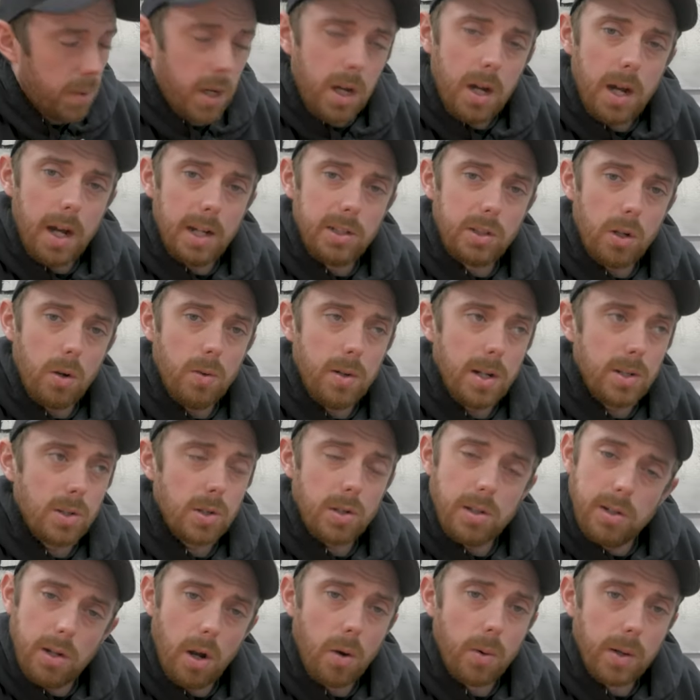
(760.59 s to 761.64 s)
But I don't
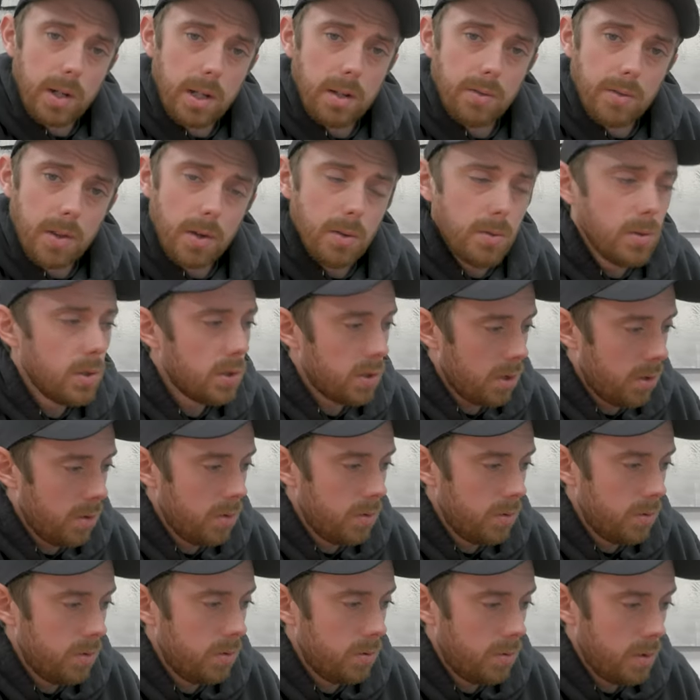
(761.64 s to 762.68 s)
actually know any of those,
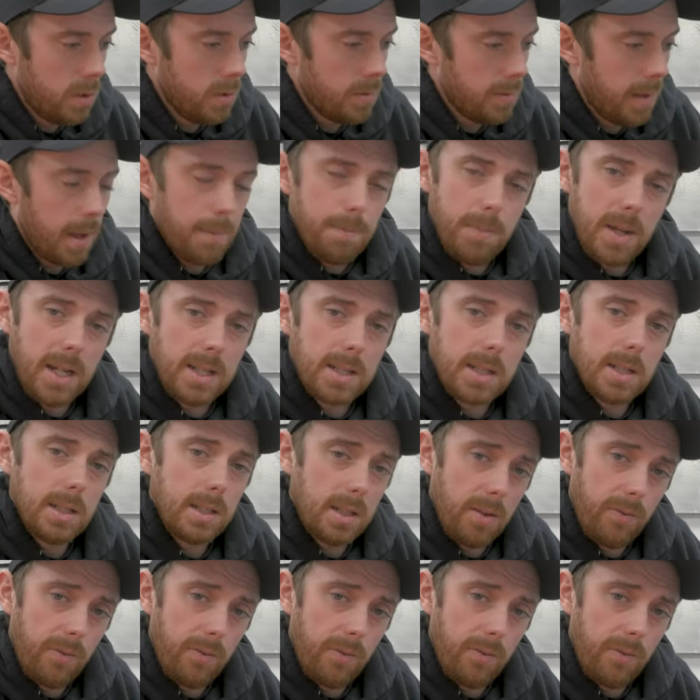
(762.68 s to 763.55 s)
so that makes it